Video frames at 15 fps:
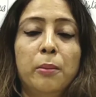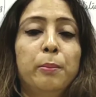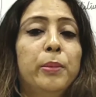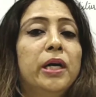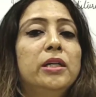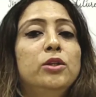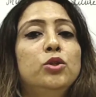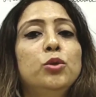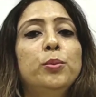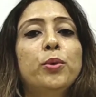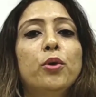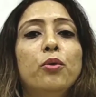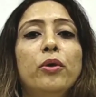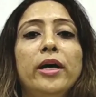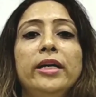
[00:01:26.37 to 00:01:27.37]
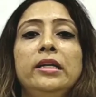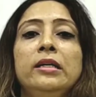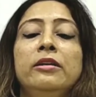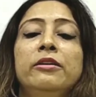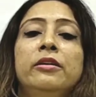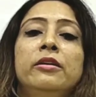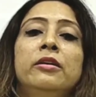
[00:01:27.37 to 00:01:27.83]
but to
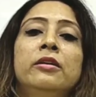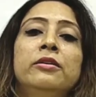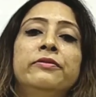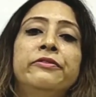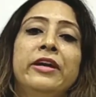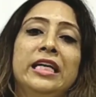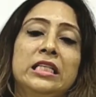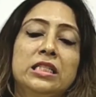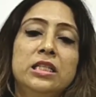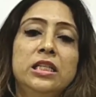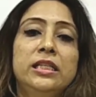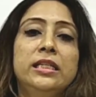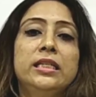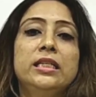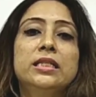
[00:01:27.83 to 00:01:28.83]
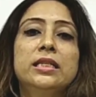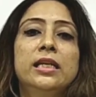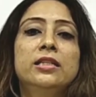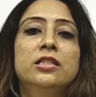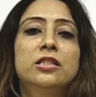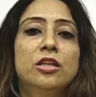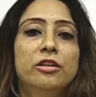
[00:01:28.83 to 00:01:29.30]
provide facilities
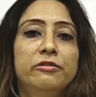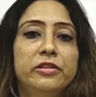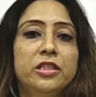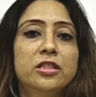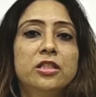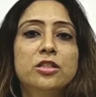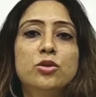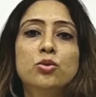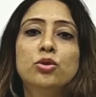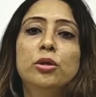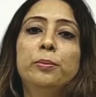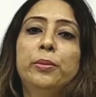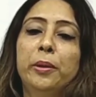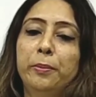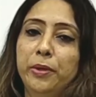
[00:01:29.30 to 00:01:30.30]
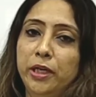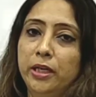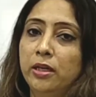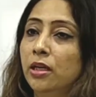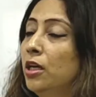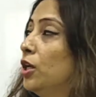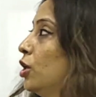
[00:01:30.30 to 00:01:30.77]
and services to the
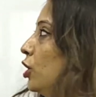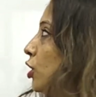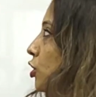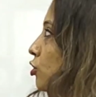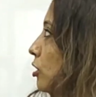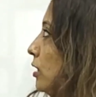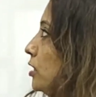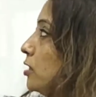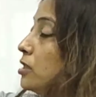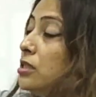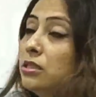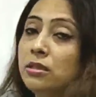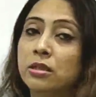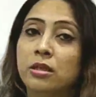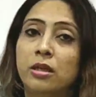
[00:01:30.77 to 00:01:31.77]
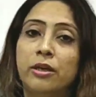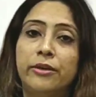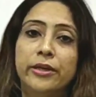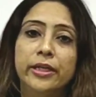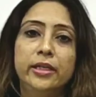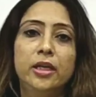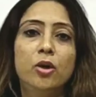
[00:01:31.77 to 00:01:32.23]
public. So I'll just
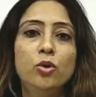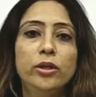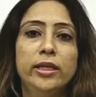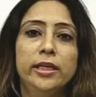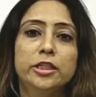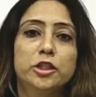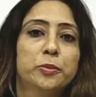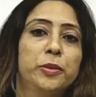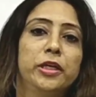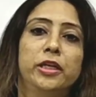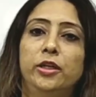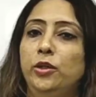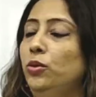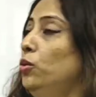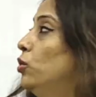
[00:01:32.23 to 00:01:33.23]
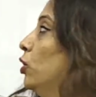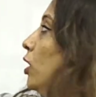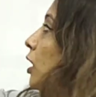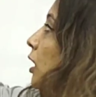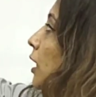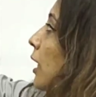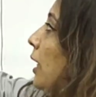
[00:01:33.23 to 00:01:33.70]
read out and explain
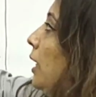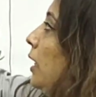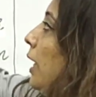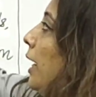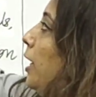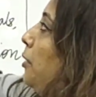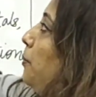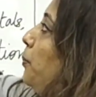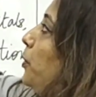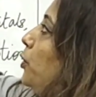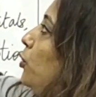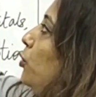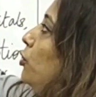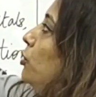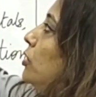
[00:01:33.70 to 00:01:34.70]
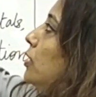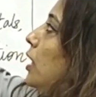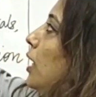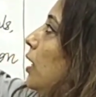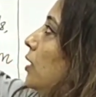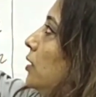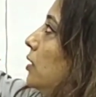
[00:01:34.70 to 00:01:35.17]
you. NPOs
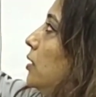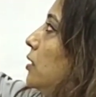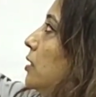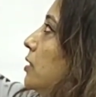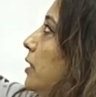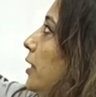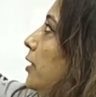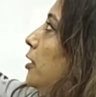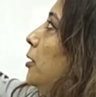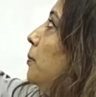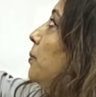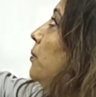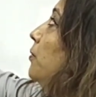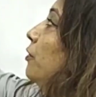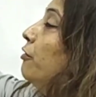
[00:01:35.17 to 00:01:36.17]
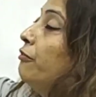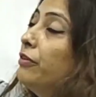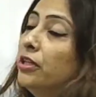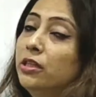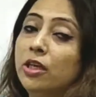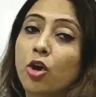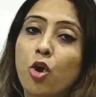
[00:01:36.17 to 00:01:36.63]
are the setup
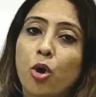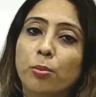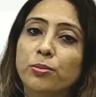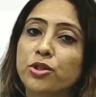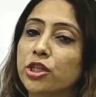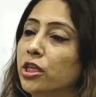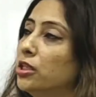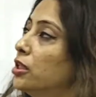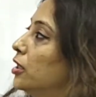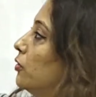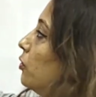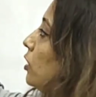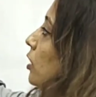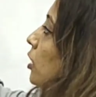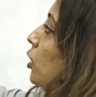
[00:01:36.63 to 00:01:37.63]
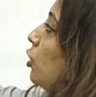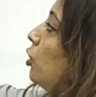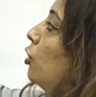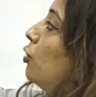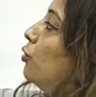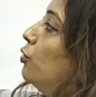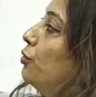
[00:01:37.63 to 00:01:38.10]
with the objective
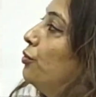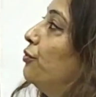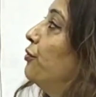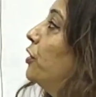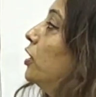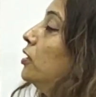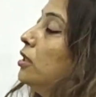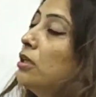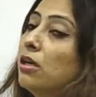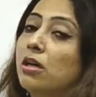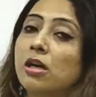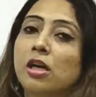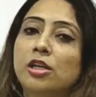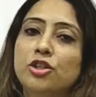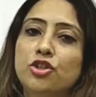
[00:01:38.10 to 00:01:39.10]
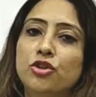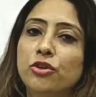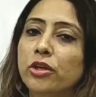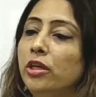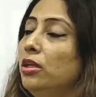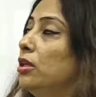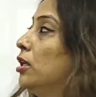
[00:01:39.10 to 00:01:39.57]
to further
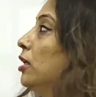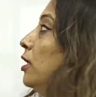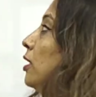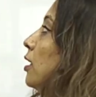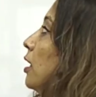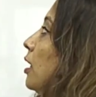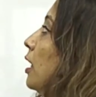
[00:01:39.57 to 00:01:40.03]
cultural,